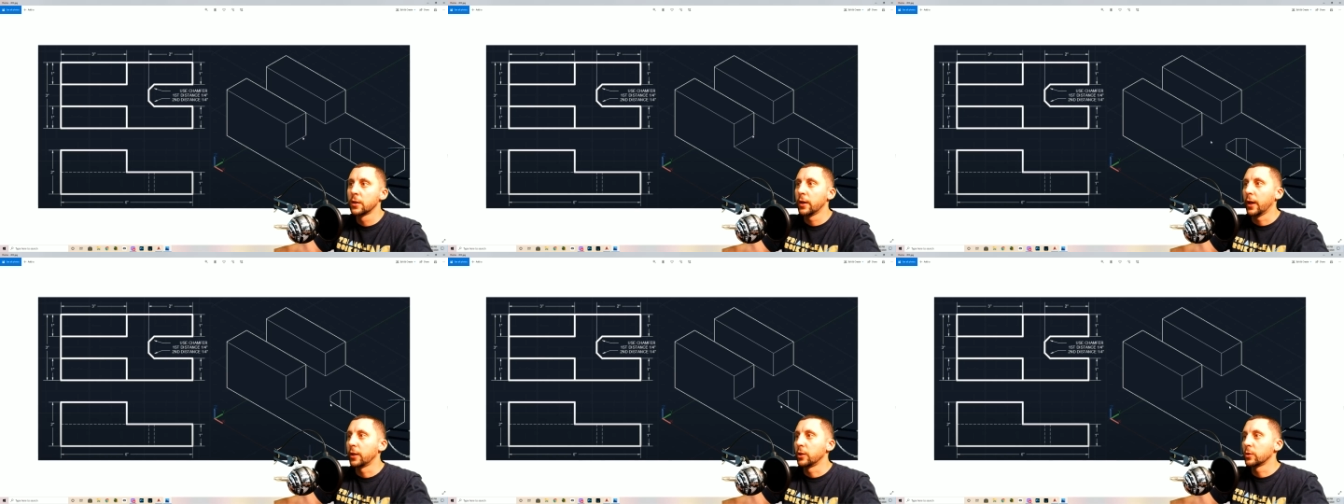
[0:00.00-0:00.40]

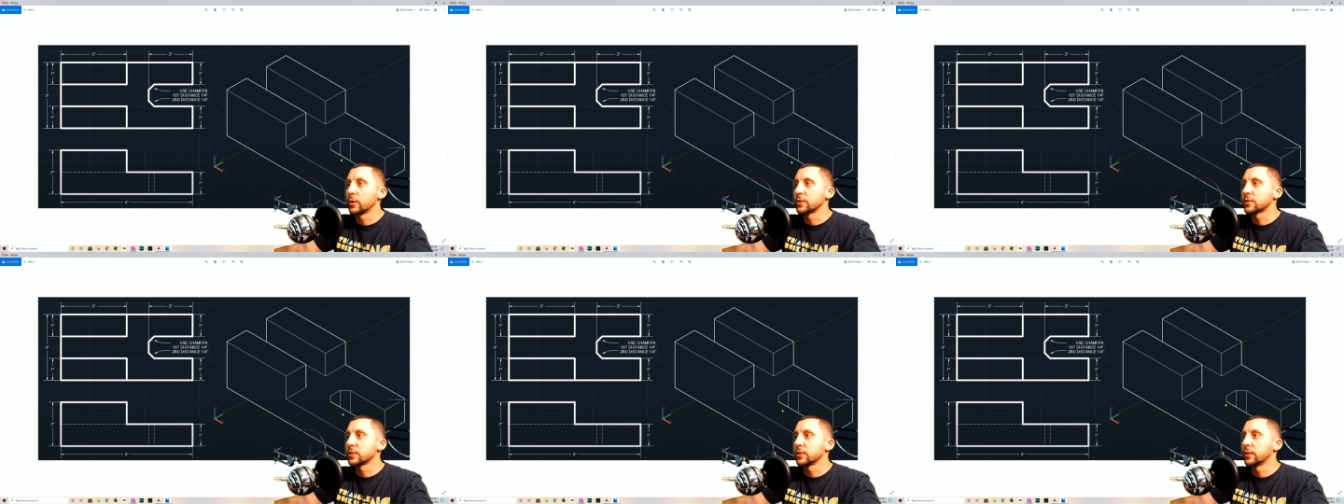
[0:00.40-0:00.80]
and you can
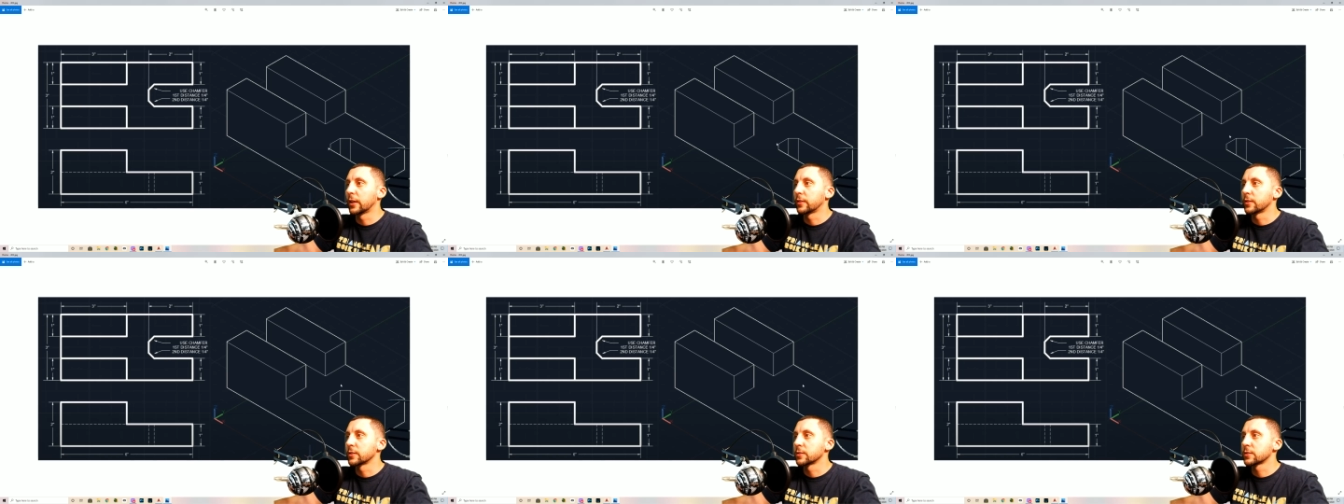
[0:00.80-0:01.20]
see
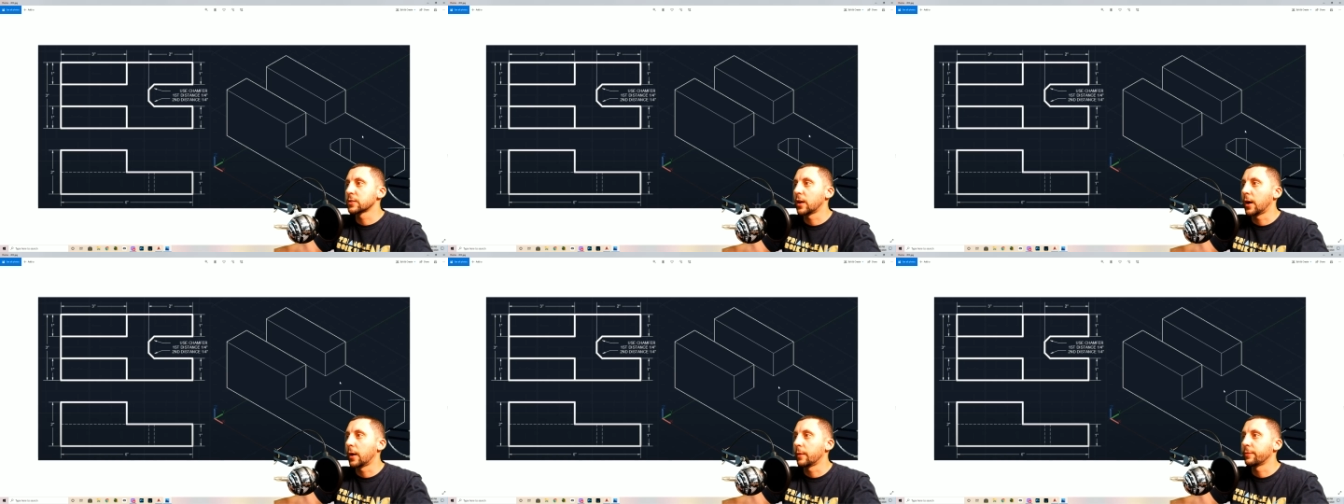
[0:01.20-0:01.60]
that this
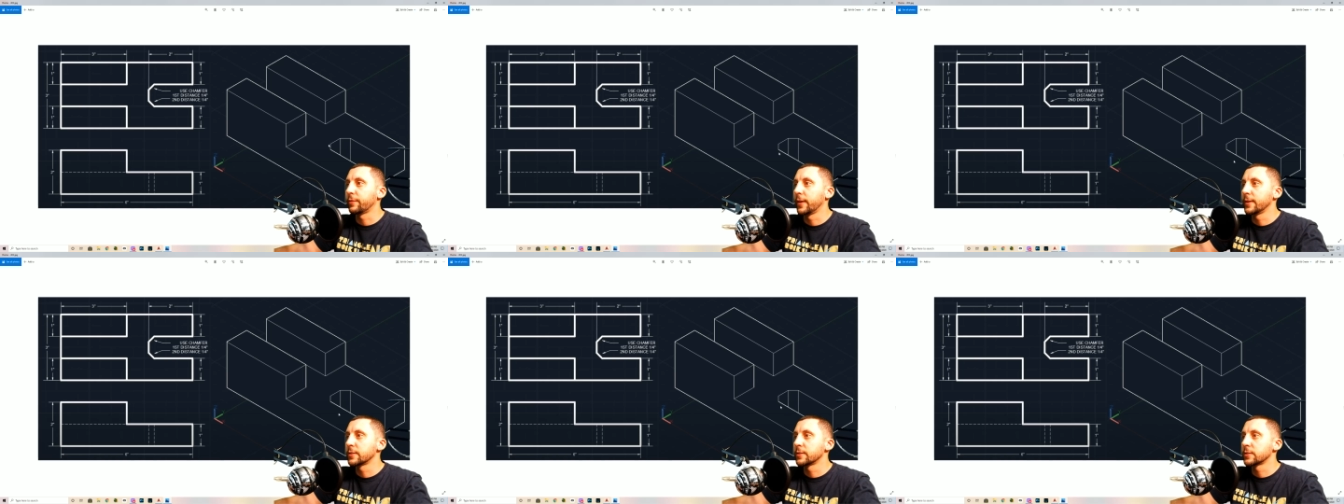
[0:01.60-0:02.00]
top
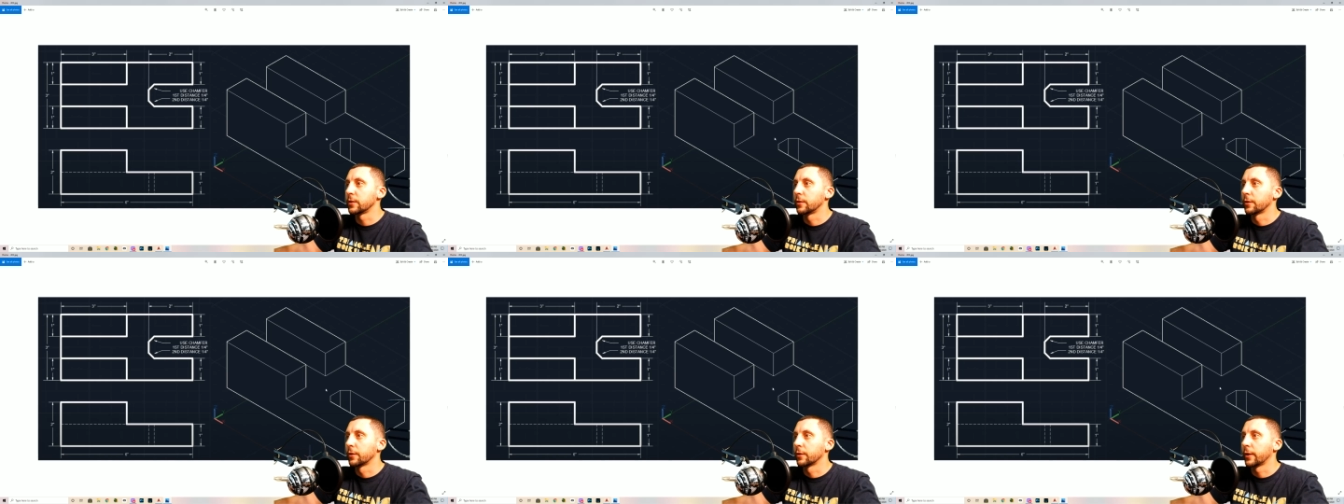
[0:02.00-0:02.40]
face
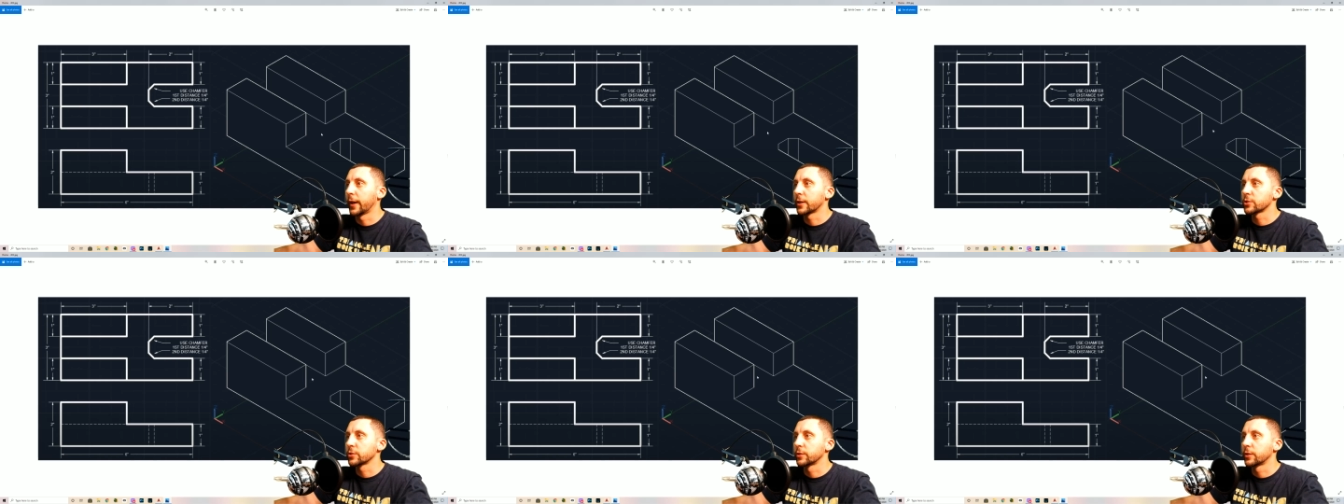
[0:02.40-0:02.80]
here
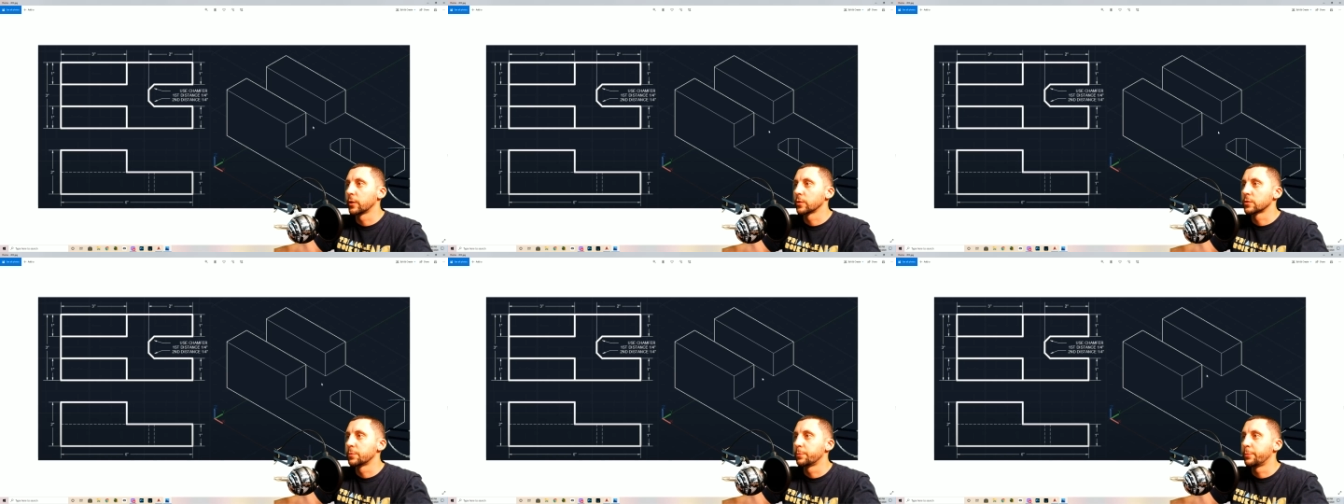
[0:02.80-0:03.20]
actually
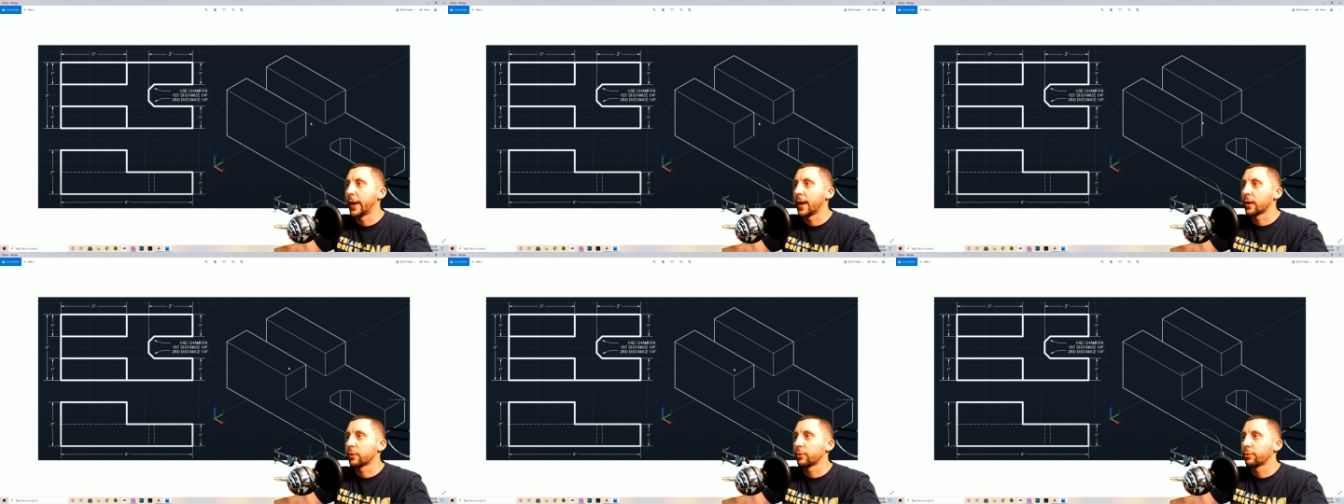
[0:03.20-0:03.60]
goes
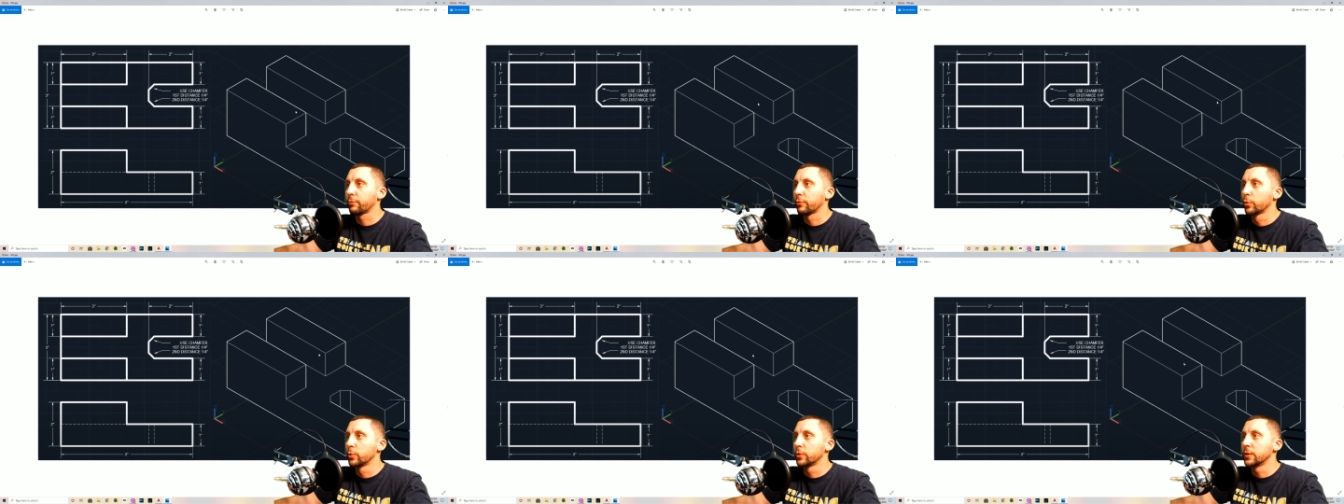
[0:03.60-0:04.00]
back
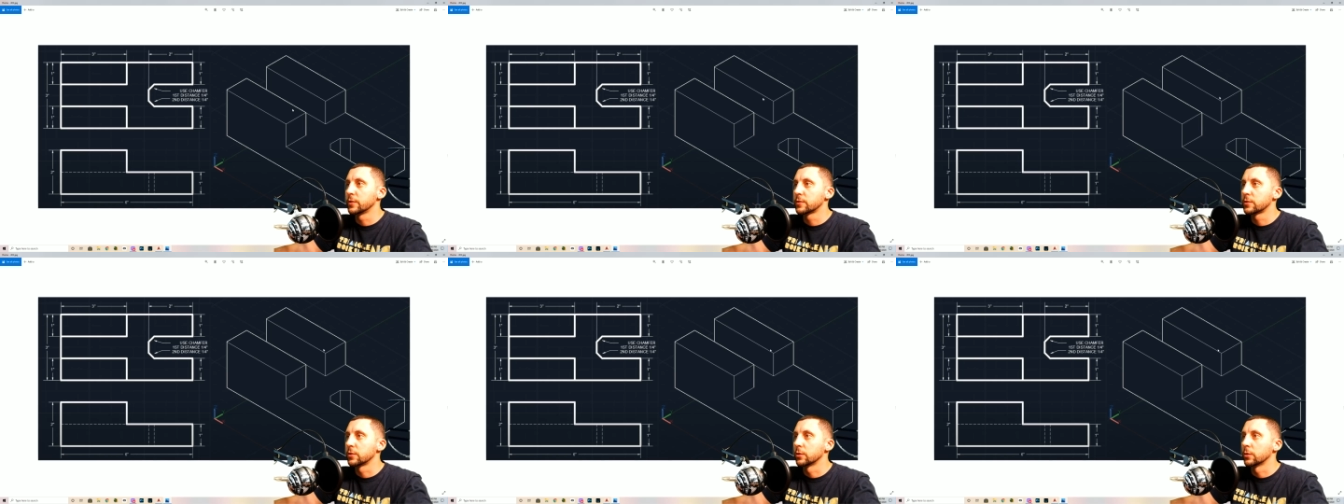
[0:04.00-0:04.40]
through these
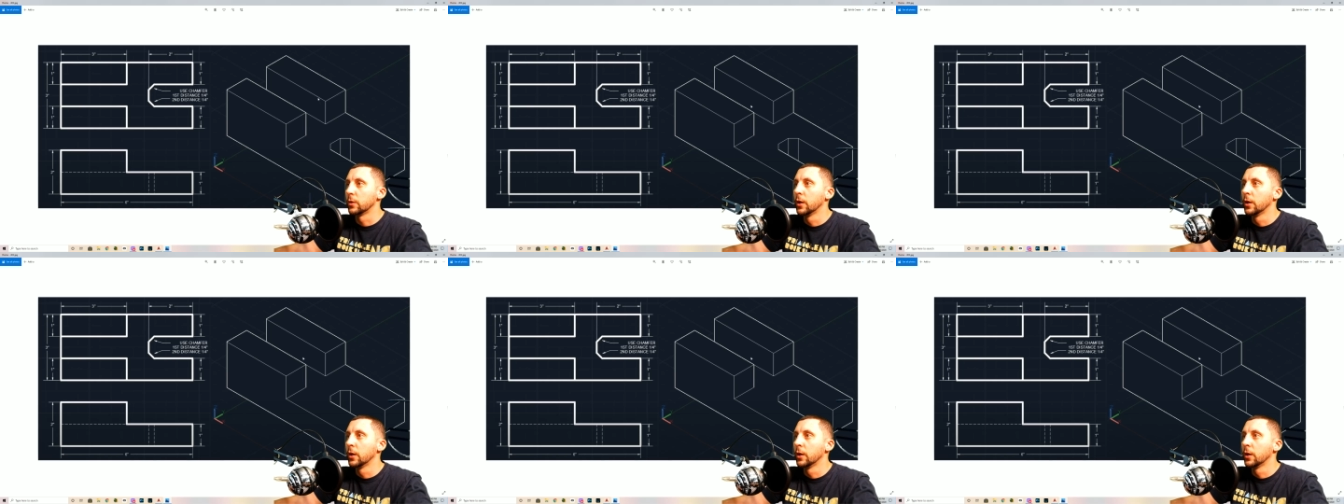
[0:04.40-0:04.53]
two.